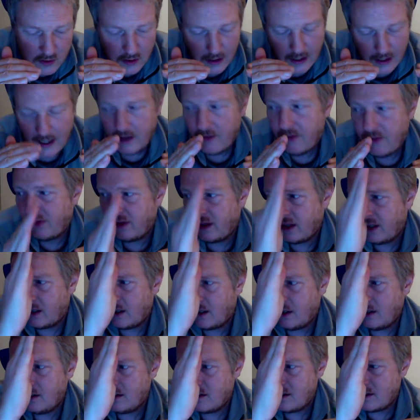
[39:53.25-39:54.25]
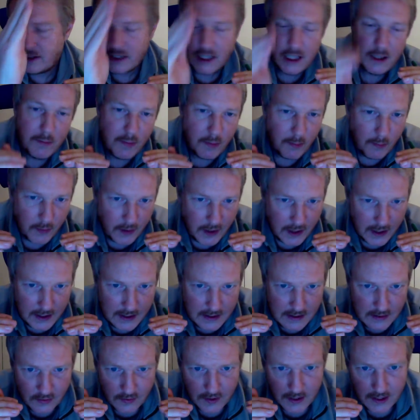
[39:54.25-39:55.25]
I think in a steep
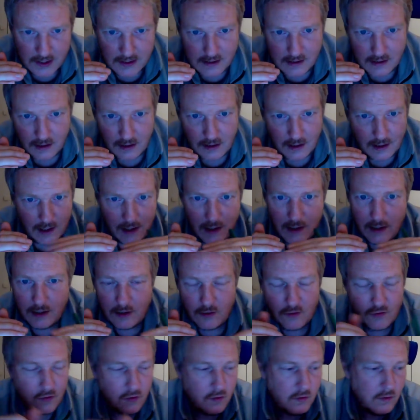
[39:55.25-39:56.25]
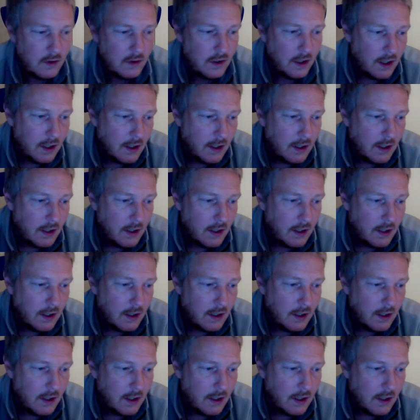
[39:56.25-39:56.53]
price rise in Galgitron,